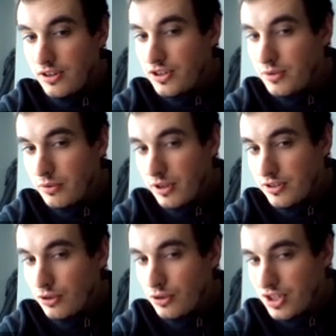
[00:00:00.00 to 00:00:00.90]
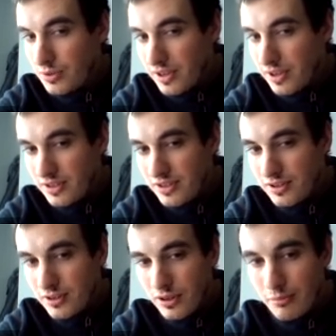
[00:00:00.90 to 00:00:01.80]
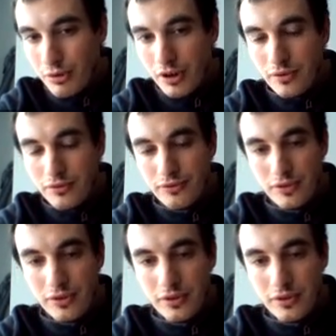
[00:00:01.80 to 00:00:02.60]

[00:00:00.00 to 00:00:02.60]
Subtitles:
and so G1 is the number of